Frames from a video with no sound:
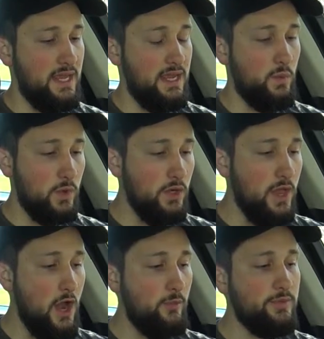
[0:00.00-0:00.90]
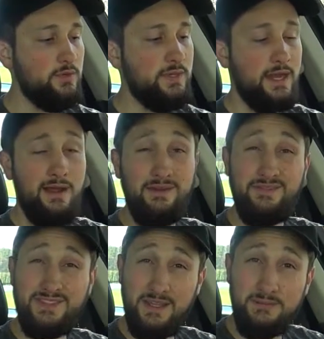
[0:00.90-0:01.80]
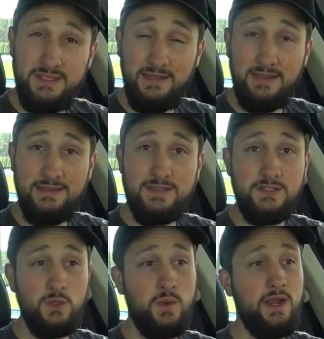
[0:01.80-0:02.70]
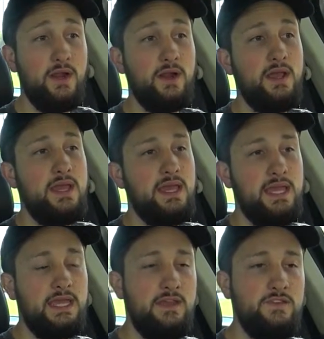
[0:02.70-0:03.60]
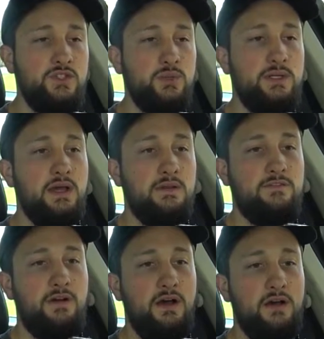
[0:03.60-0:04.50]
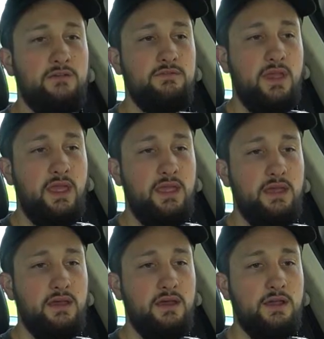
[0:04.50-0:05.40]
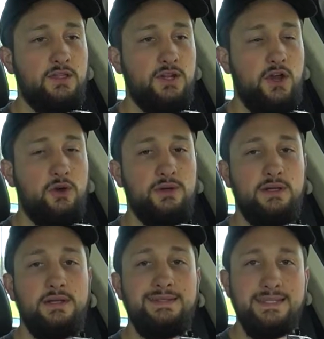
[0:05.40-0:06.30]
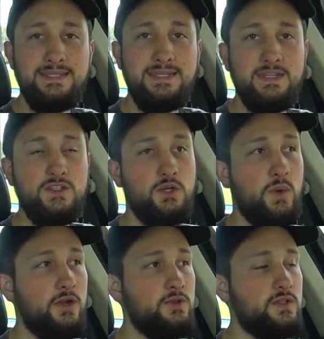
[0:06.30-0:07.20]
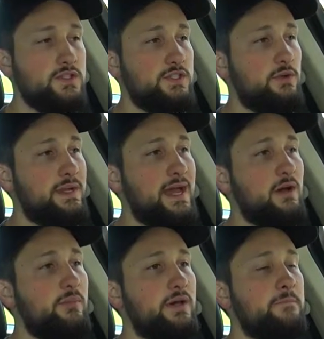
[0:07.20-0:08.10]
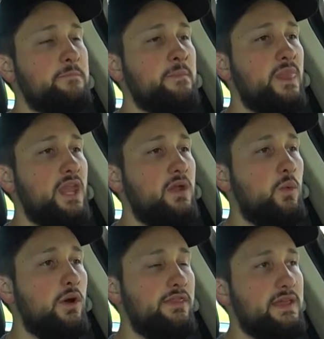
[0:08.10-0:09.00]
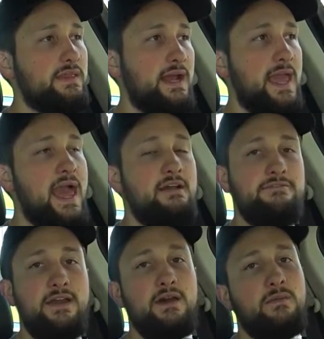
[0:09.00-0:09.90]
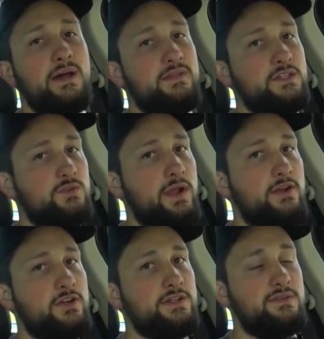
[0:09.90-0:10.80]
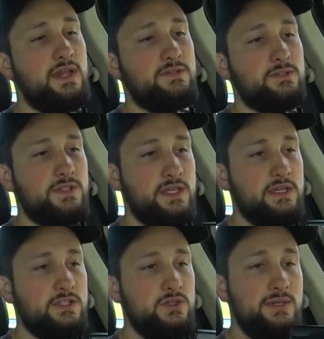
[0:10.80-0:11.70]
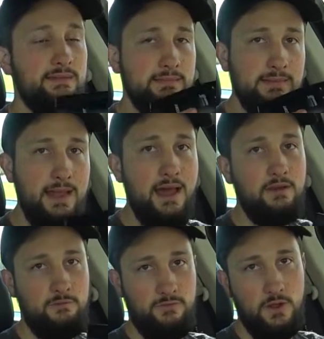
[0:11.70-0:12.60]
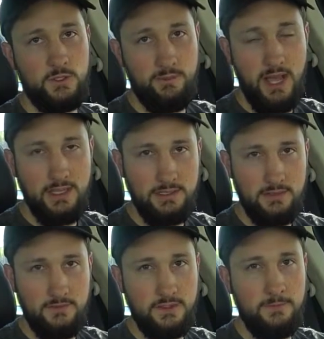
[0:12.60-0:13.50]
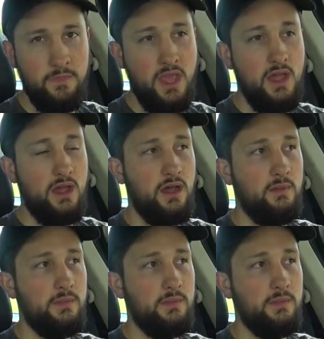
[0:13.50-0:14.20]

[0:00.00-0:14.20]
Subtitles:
It will help you get out of some tickets to where it gives you enough of a distance to where you can slow down. But one thing that I have found about these radar detectors is you get a lot of false positives. A